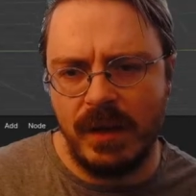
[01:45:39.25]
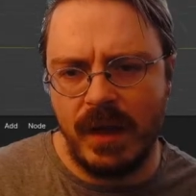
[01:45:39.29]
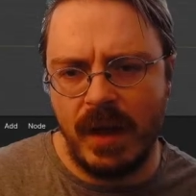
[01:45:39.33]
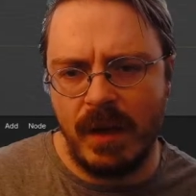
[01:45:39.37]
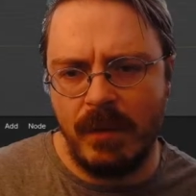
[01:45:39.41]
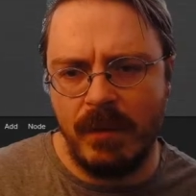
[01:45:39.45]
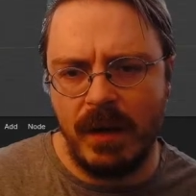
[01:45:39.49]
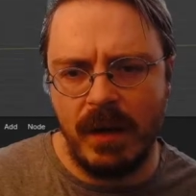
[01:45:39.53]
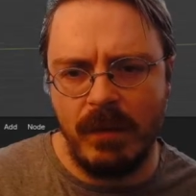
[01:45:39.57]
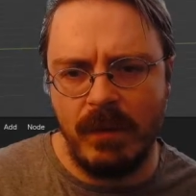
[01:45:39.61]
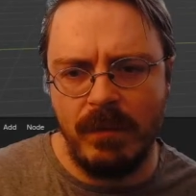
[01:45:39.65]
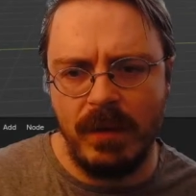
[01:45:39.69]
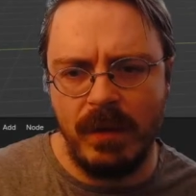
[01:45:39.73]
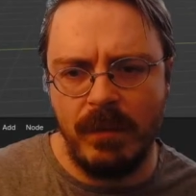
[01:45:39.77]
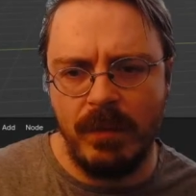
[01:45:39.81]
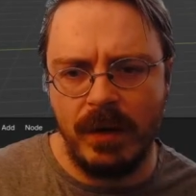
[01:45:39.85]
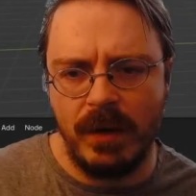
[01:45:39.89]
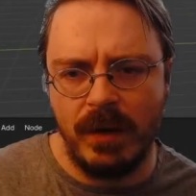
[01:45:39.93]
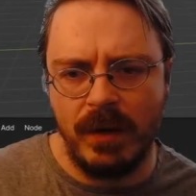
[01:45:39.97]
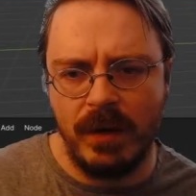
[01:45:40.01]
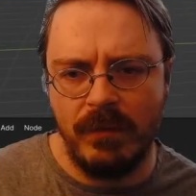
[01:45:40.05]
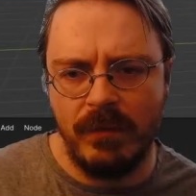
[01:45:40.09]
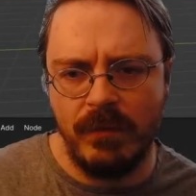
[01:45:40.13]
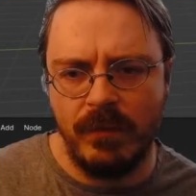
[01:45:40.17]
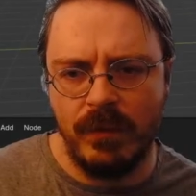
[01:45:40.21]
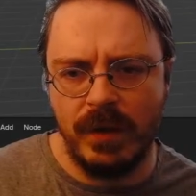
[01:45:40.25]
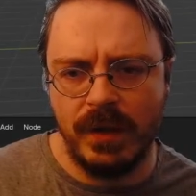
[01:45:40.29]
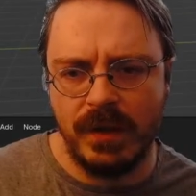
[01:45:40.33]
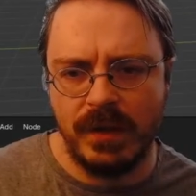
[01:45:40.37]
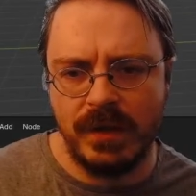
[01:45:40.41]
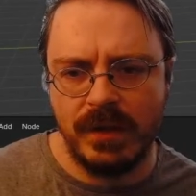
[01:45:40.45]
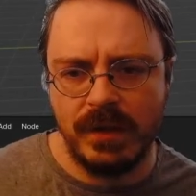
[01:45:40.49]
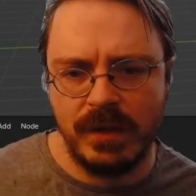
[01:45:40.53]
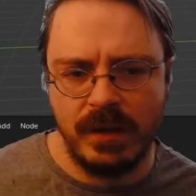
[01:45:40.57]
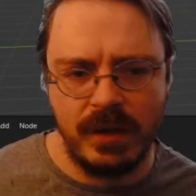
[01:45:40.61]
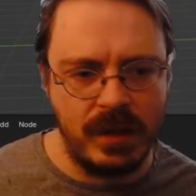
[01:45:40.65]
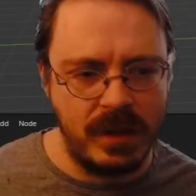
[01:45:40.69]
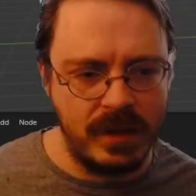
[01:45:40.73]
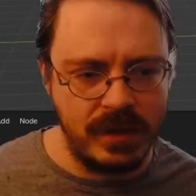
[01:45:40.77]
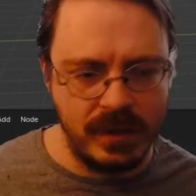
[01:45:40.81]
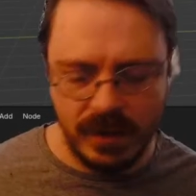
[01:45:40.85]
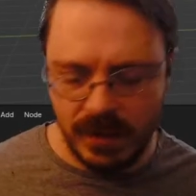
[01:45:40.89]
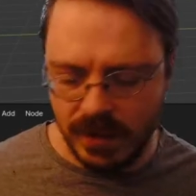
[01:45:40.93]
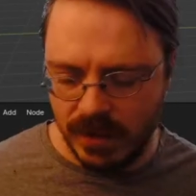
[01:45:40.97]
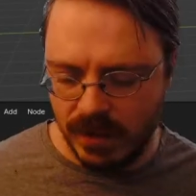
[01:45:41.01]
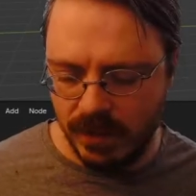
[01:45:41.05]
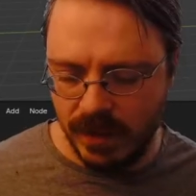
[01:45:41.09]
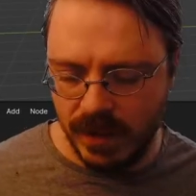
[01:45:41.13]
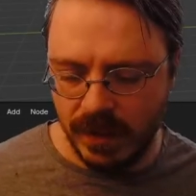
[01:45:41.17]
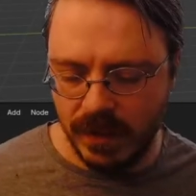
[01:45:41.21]
that might be part of what's causing
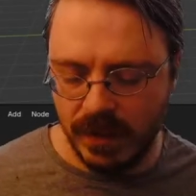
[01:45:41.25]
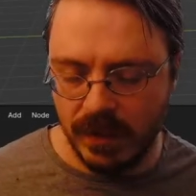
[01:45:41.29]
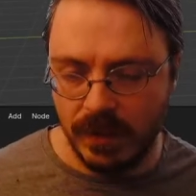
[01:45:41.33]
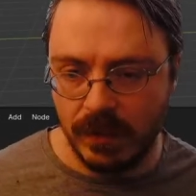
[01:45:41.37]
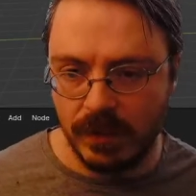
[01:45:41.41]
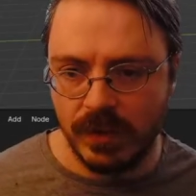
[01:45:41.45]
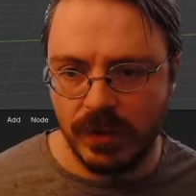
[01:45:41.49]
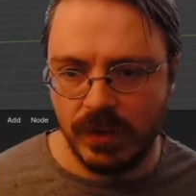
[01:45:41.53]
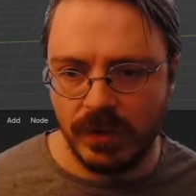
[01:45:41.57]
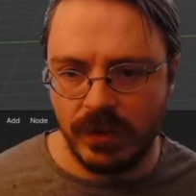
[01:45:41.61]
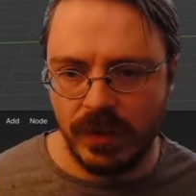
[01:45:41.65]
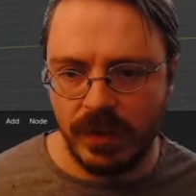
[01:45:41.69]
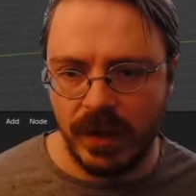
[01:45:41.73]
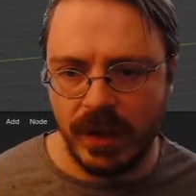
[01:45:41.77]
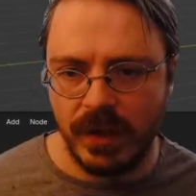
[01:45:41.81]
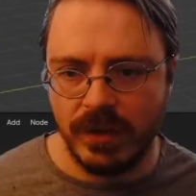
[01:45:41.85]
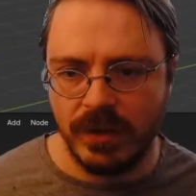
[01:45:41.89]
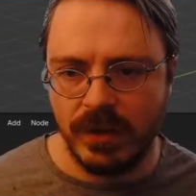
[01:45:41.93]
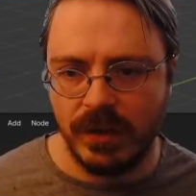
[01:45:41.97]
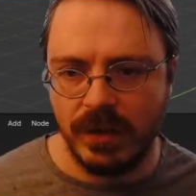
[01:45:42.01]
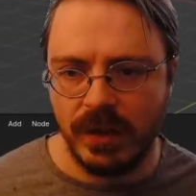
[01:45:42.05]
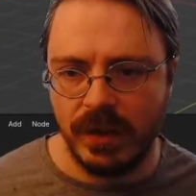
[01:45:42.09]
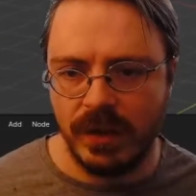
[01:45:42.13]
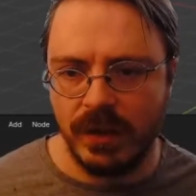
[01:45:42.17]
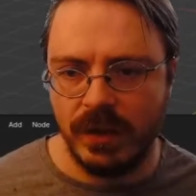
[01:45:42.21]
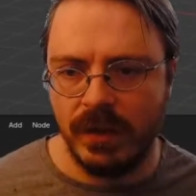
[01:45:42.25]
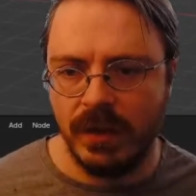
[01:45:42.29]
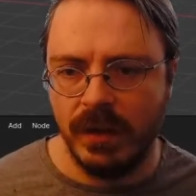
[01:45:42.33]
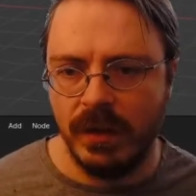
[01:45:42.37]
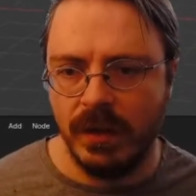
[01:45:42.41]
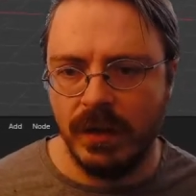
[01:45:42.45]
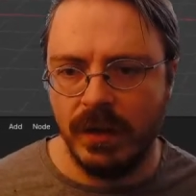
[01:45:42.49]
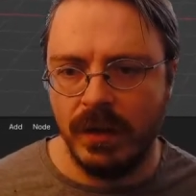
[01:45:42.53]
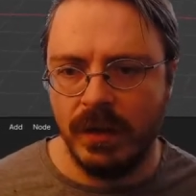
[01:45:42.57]
it to be a little strange looking.